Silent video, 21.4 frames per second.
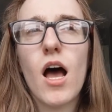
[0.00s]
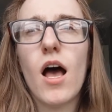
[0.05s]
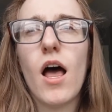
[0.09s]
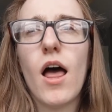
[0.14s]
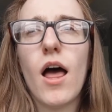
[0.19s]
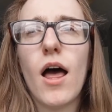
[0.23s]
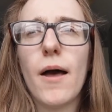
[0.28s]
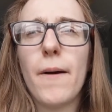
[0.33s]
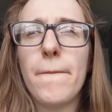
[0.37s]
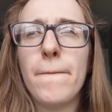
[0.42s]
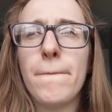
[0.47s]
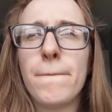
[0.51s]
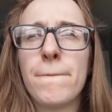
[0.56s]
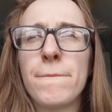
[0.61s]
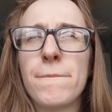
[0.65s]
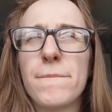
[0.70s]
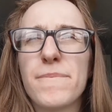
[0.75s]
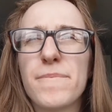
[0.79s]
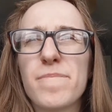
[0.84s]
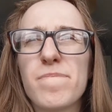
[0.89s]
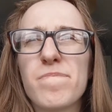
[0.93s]

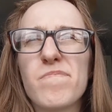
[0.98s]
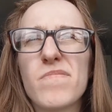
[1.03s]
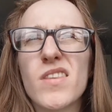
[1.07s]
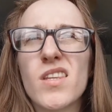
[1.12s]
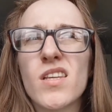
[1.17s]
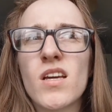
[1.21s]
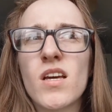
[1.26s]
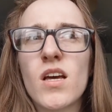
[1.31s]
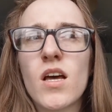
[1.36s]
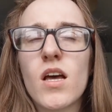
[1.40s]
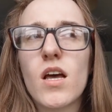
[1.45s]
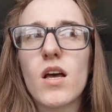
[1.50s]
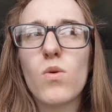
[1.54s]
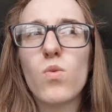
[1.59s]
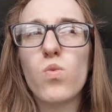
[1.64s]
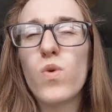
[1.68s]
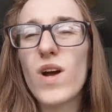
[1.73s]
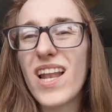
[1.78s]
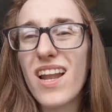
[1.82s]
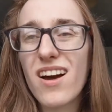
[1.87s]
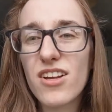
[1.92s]

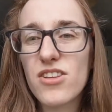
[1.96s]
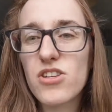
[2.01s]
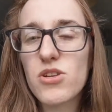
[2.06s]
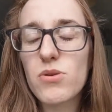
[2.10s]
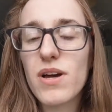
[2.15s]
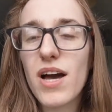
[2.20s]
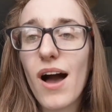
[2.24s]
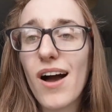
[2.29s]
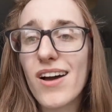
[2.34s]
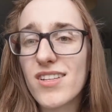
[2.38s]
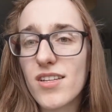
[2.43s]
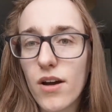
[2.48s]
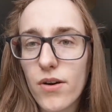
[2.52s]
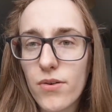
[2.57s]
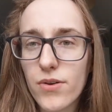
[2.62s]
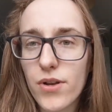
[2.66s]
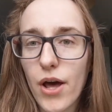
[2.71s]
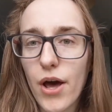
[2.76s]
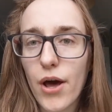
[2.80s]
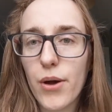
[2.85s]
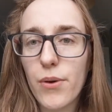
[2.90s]
Will I do it? I
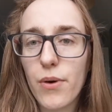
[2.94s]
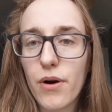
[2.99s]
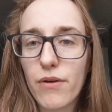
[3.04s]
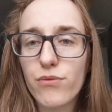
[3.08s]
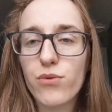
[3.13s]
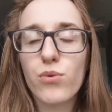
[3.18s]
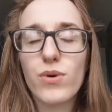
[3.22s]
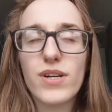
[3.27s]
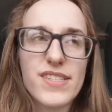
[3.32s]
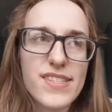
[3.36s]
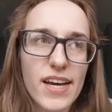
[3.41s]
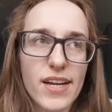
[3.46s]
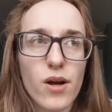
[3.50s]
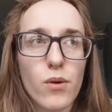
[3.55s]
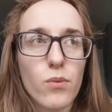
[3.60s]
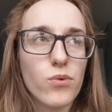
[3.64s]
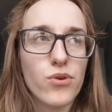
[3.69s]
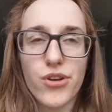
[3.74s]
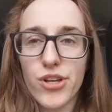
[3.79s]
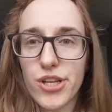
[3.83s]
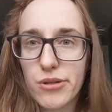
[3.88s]
don't know. I've always said I
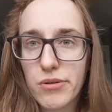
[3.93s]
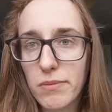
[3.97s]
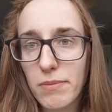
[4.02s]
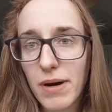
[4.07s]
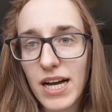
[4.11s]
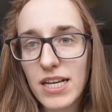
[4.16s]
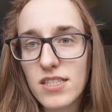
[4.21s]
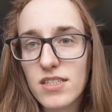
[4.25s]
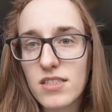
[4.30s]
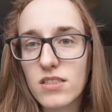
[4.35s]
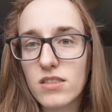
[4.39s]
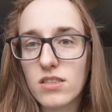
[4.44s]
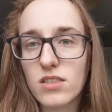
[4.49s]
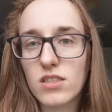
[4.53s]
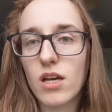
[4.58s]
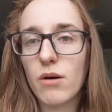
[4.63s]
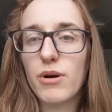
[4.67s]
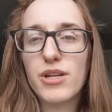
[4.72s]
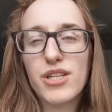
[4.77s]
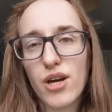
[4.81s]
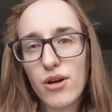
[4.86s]
wouldn't do a master's,
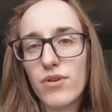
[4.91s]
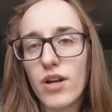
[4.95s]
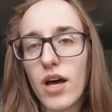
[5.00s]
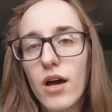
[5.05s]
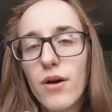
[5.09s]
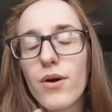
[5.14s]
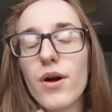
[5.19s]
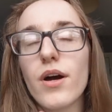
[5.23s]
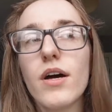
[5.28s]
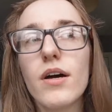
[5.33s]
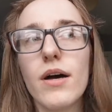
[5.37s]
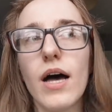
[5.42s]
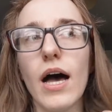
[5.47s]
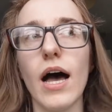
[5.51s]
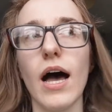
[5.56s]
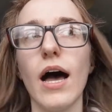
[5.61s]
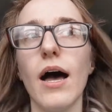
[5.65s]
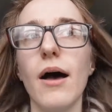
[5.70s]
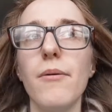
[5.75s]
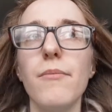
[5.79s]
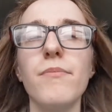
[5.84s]
so I don't
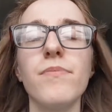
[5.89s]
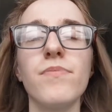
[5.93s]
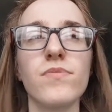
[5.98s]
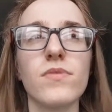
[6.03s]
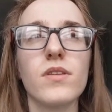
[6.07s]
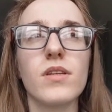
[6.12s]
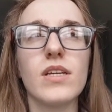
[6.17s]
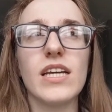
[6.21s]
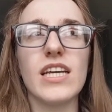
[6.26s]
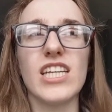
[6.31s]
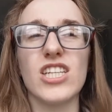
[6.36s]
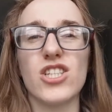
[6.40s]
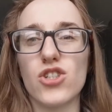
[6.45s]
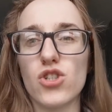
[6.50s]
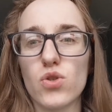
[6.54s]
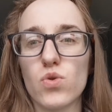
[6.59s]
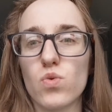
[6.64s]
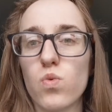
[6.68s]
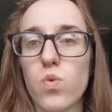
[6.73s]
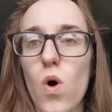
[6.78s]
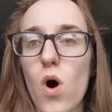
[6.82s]
know. It's
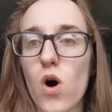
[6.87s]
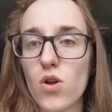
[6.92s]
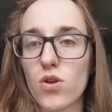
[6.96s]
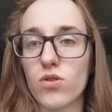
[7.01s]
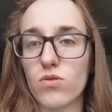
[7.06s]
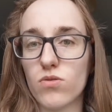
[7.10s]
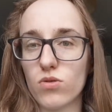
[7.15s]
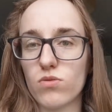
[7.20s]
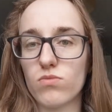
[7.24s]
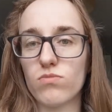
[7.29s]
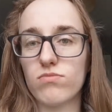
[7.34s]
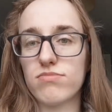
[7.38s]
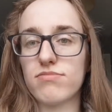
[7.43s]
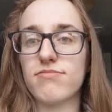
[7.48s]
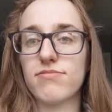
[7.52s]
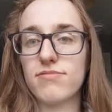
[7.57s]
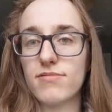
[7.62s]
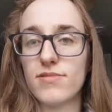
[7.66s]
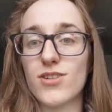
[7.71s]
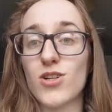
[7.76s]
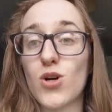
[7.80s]
just one
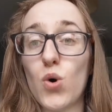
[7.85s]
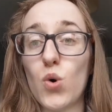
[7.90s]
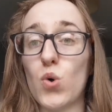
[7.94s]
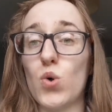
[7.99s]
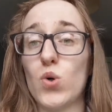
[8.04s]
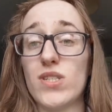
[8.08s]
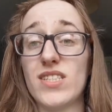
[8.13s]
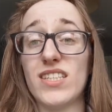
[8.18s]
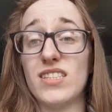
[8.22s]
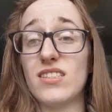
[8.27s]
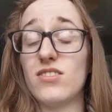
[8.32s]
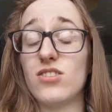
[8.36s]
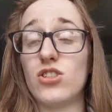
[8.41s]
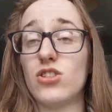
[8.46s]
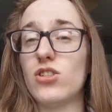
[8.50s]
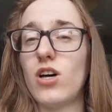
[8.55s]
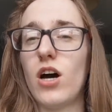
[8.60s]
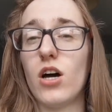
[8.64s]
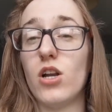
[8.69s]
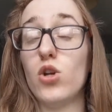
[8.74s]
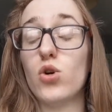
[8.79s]
course that
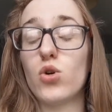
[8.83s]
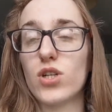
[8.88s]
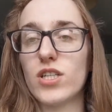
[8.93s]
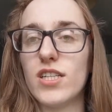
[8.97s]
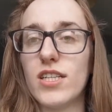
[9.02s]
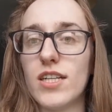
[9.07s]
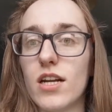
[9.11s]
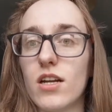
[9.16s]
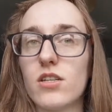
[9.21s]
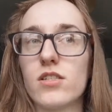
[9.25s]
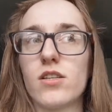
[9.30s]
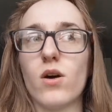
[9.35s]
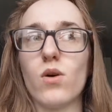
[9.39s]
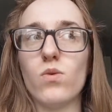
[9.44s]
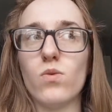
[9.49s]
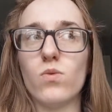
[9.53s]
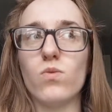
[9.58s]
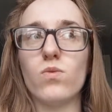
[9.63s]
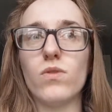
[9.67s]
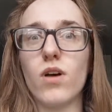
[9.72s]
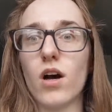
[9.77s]
I looked at it and I was like,
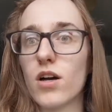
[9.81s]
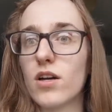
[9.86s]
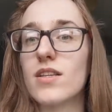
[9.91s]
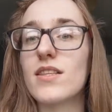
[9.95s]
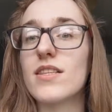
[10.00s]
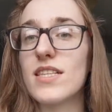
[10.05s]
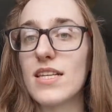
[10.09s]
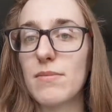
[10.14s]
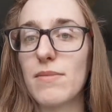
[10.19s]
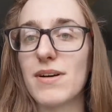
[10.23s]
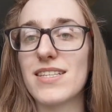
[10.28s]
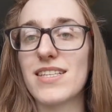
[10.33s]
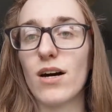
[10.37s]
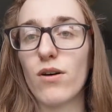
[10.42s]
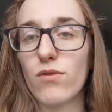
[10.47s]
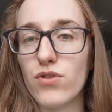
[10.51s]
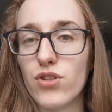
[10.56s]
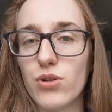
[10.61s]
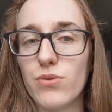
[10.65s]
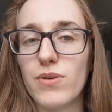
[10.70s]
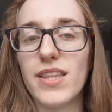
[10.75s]
I could see
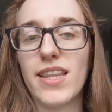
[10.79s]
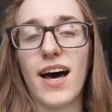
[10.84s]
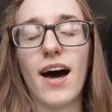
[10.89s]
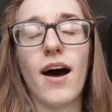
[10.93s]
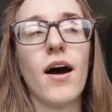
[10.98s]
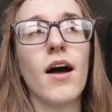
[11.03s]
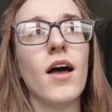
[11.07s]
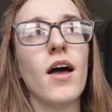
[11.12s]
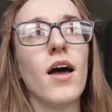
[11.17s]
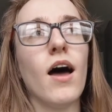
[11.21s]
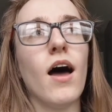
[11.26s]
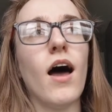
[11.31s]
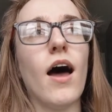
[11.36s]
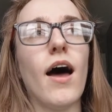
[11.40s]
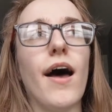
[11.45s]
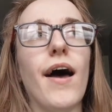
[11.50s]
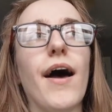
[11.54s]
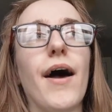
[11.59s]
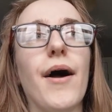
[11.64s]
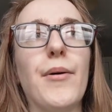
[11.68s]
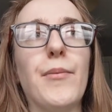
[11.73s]
myself doing
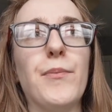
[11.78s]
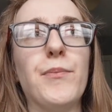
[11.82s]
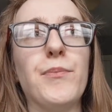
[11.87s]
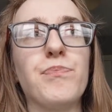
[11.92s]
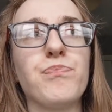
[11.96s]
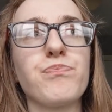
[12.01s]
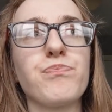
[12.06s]
that.